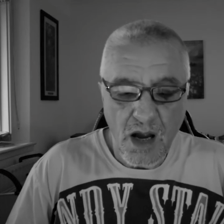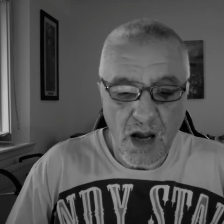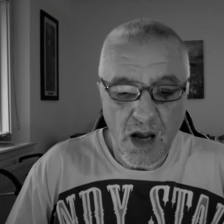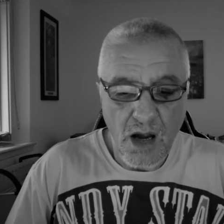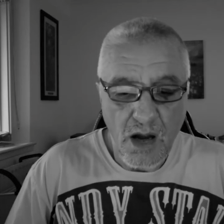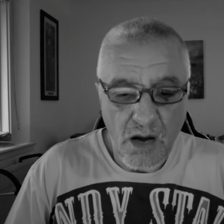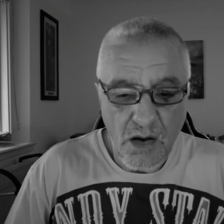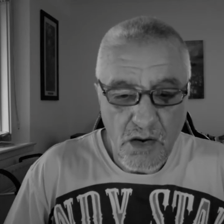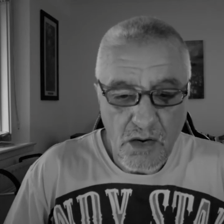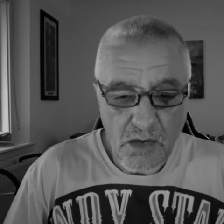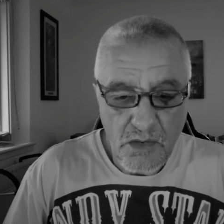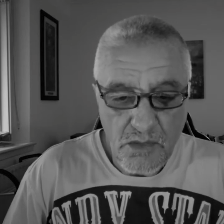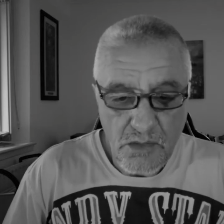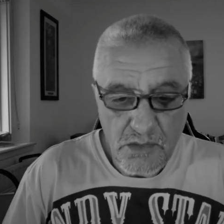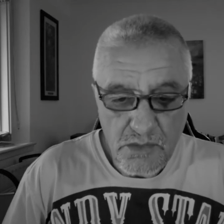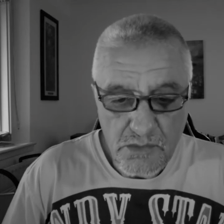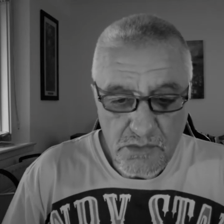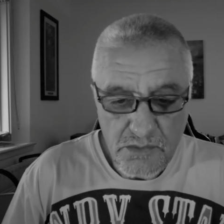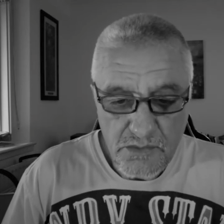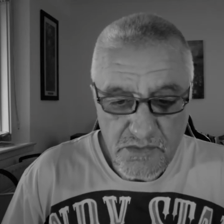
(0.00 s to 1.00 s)

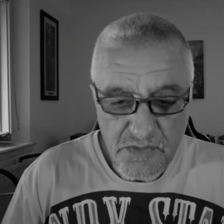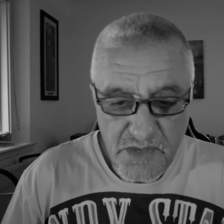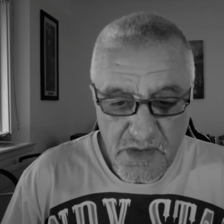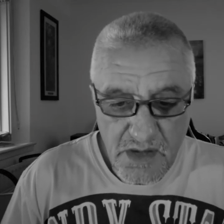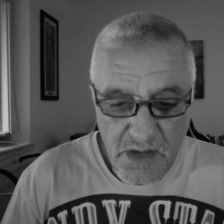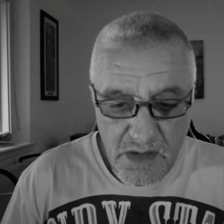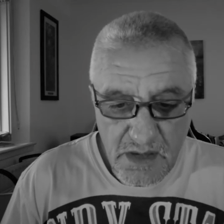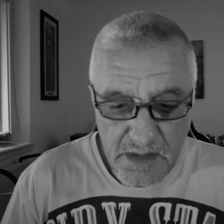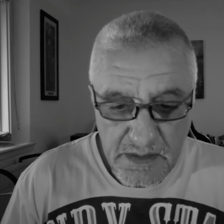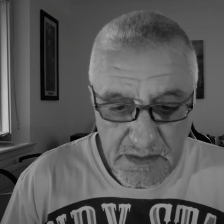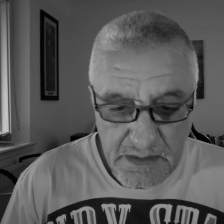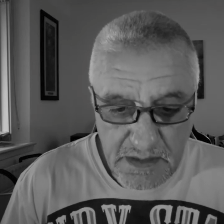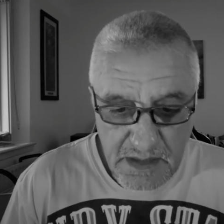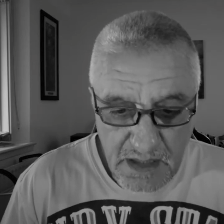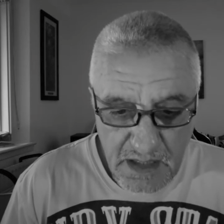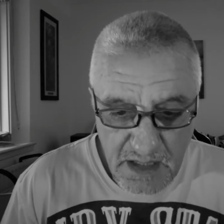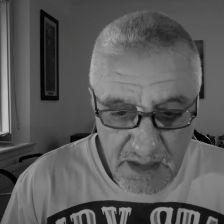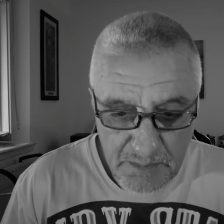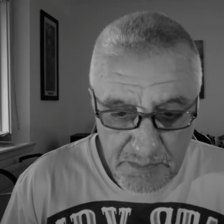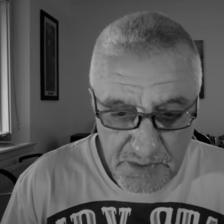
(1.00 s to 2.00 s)
Oh, the
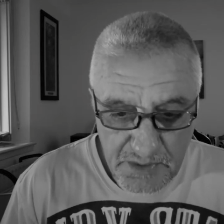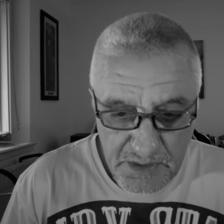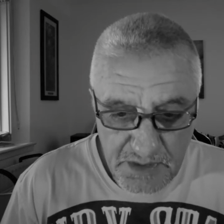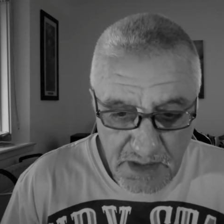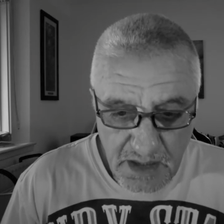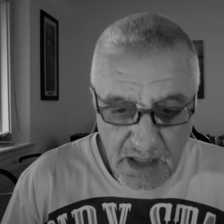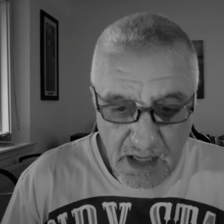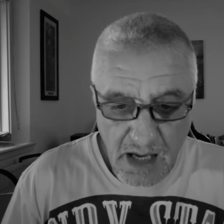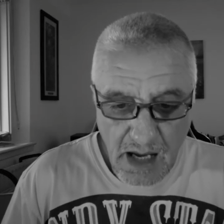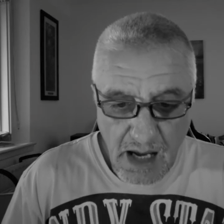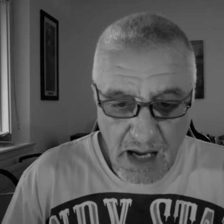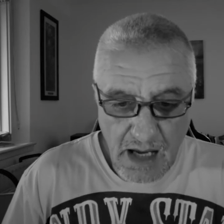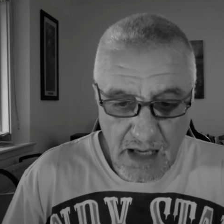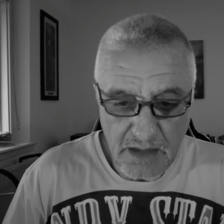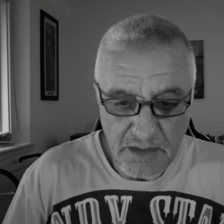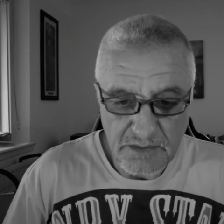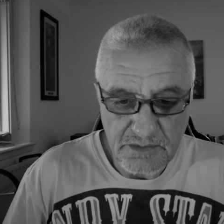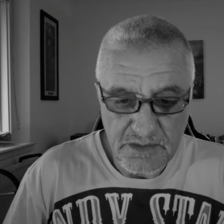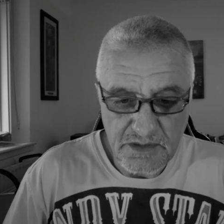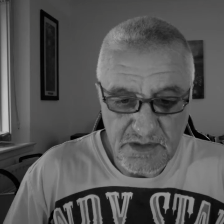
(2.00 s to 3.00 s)
cupboard
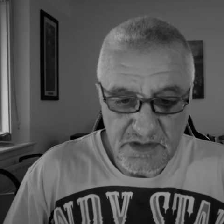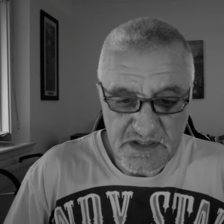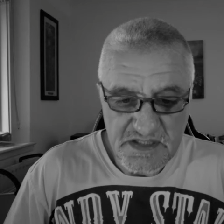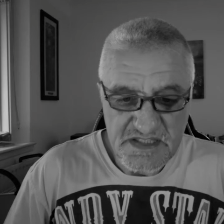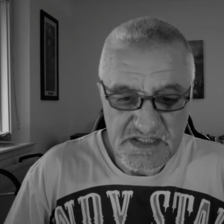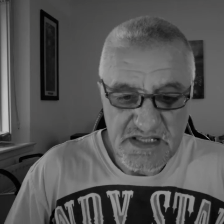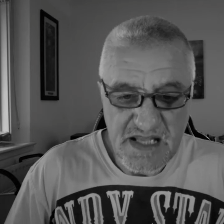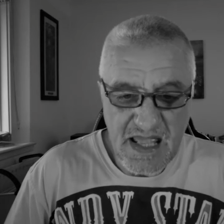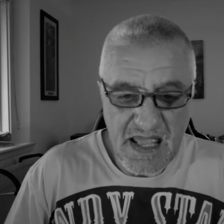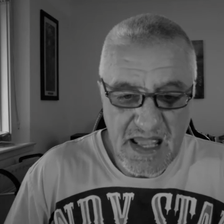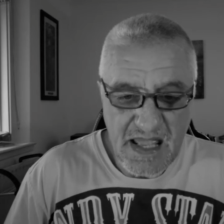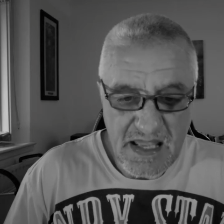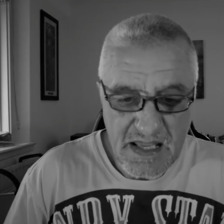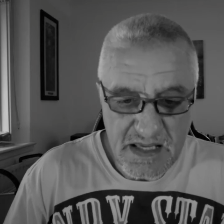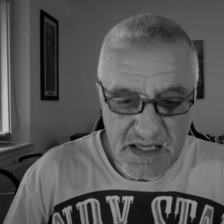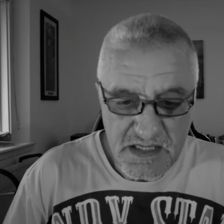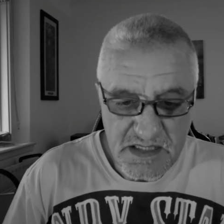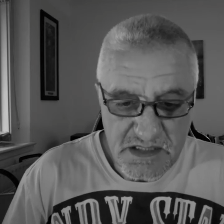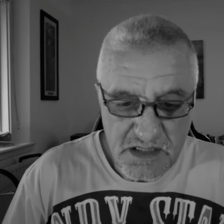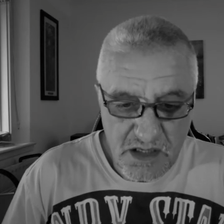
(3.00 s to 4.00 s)
under the
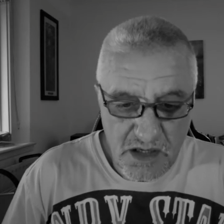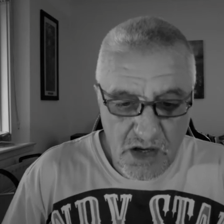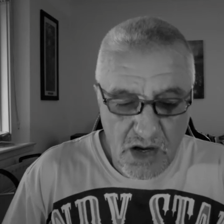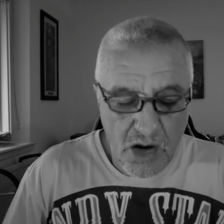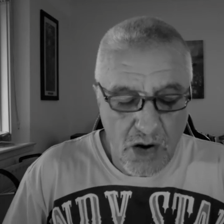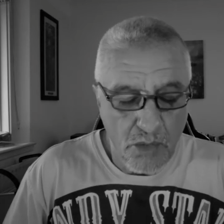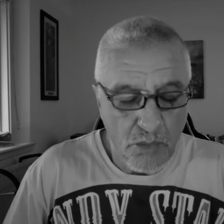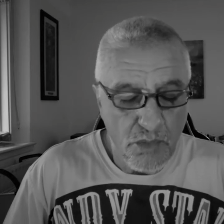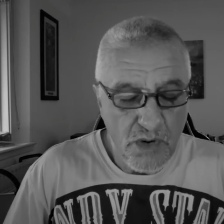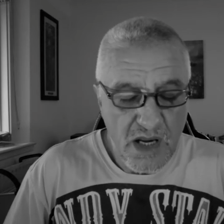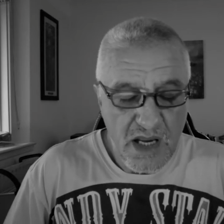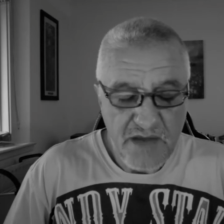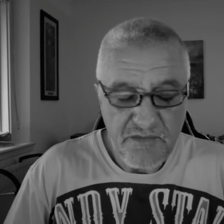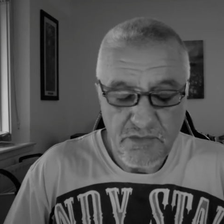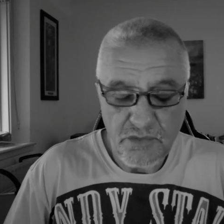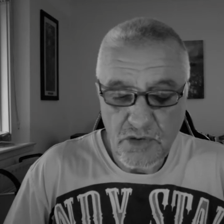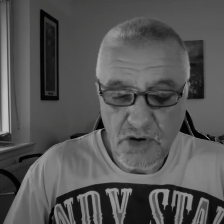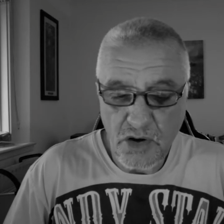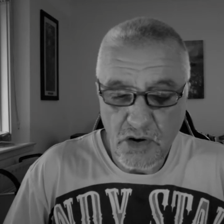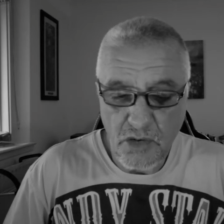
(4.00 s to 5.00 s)
stairs, we've
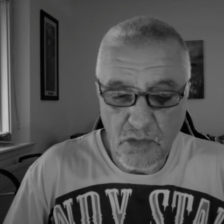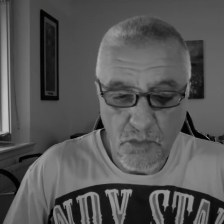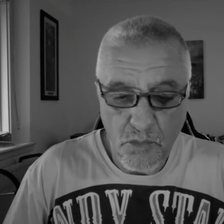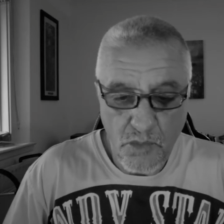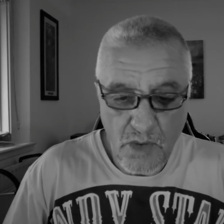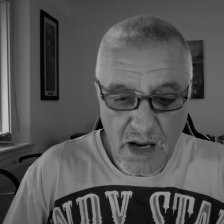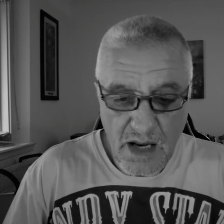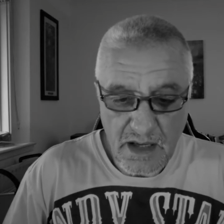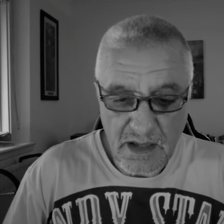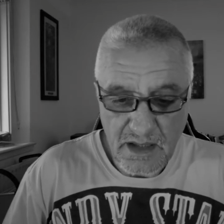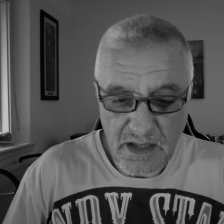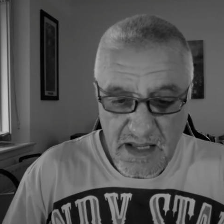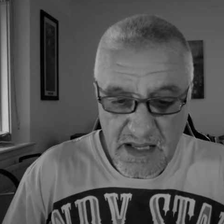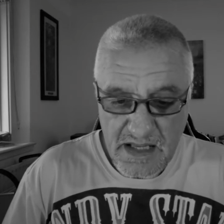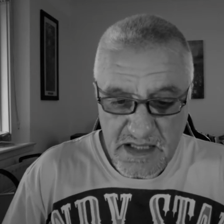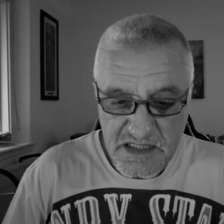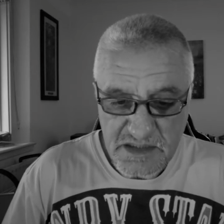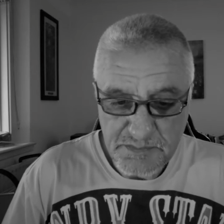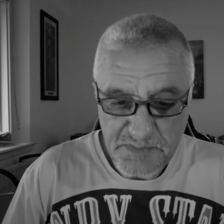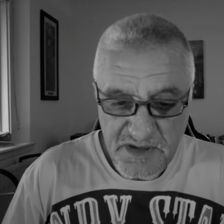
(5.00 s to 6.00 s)
all got one,
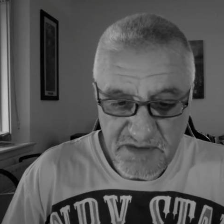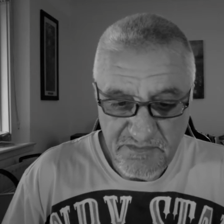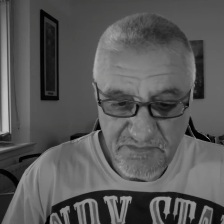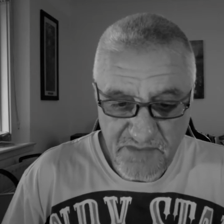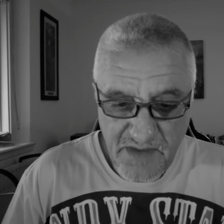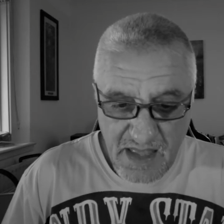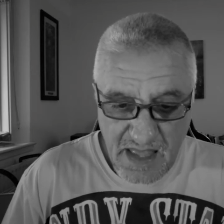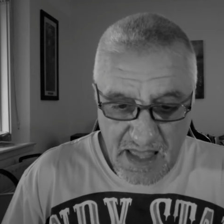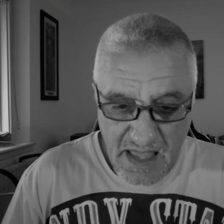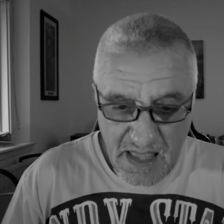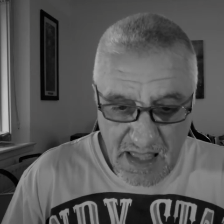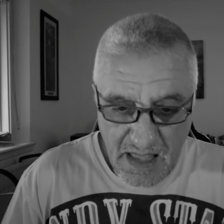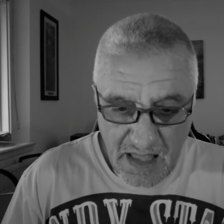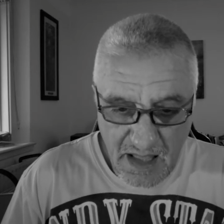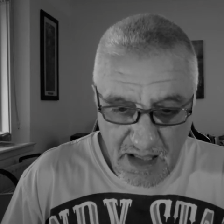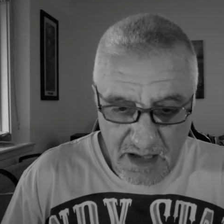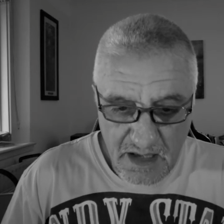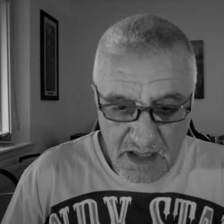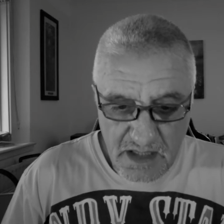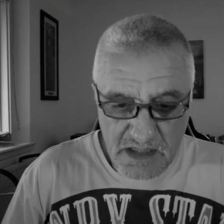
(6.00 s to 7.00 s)
let's be
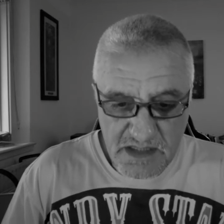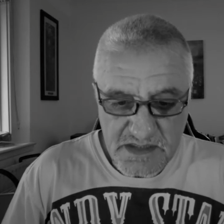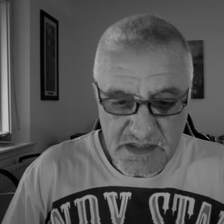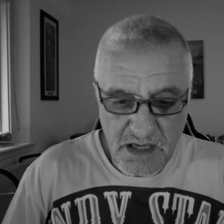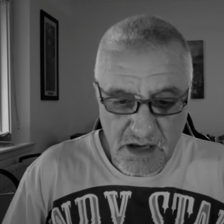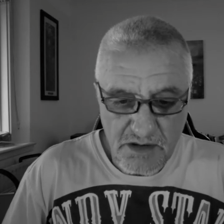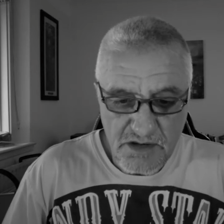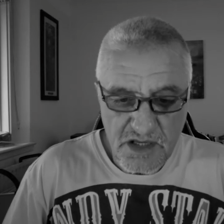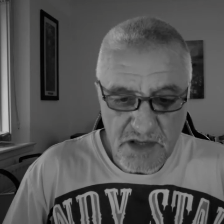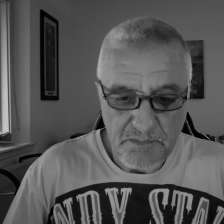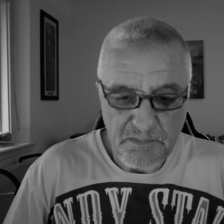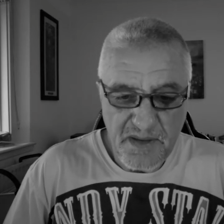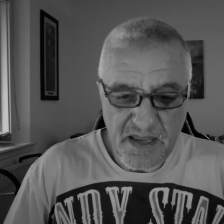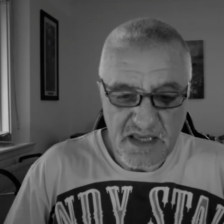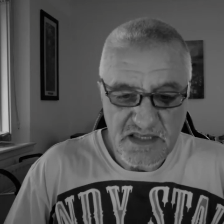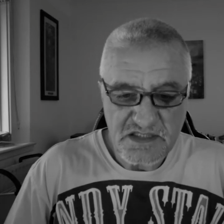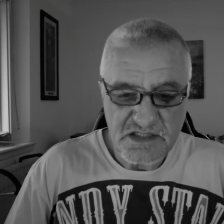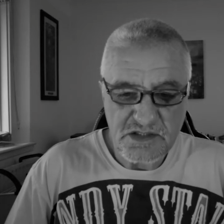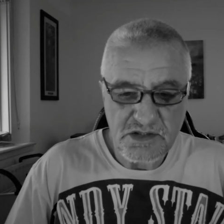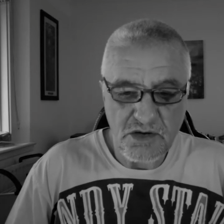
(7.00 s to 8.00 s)
fair, so you
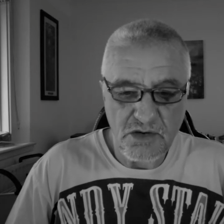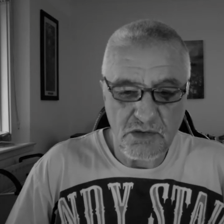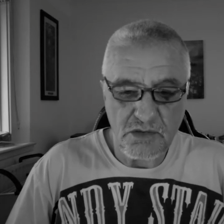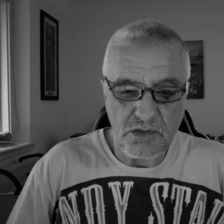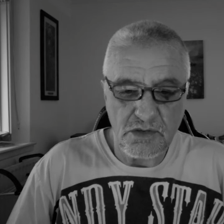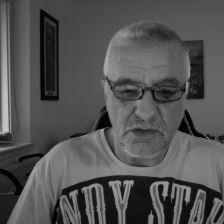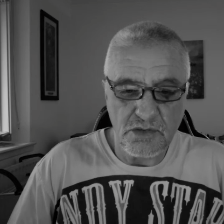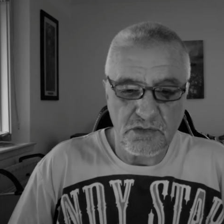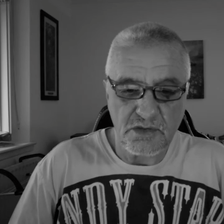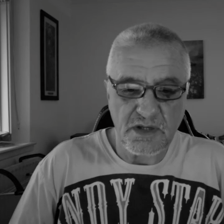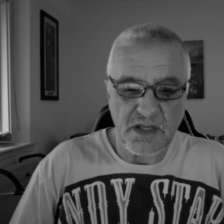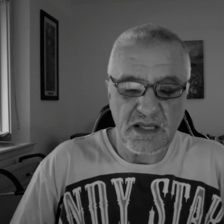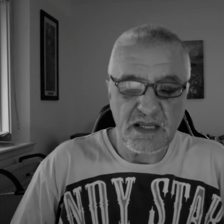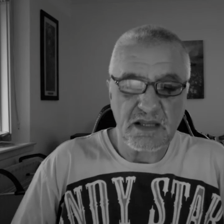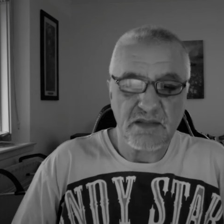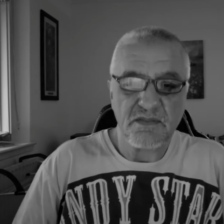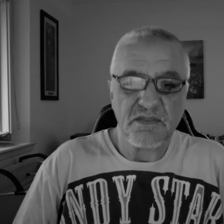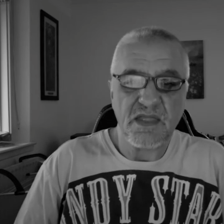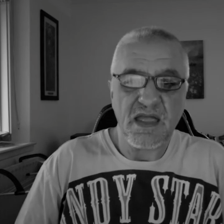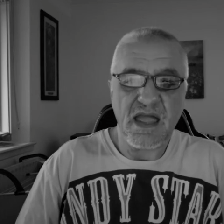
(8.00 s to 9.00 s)
best not look
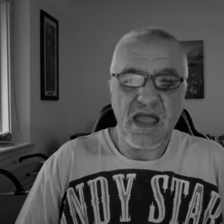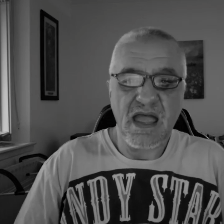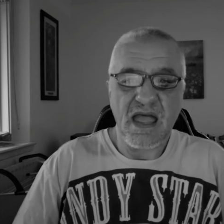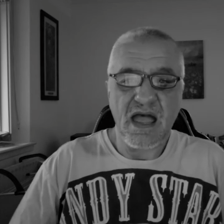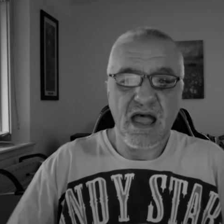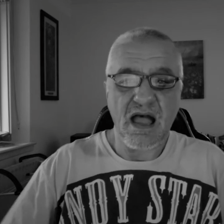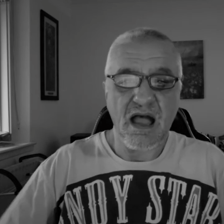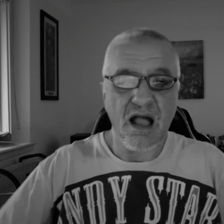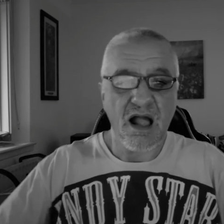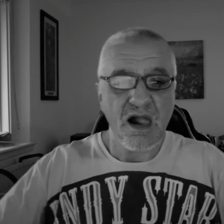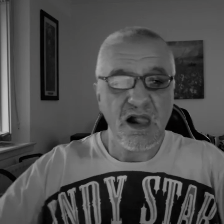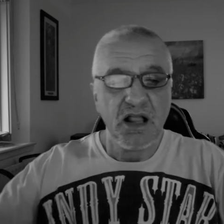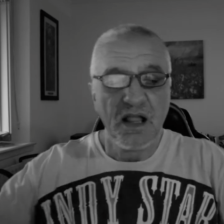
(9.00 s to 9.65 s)
in there.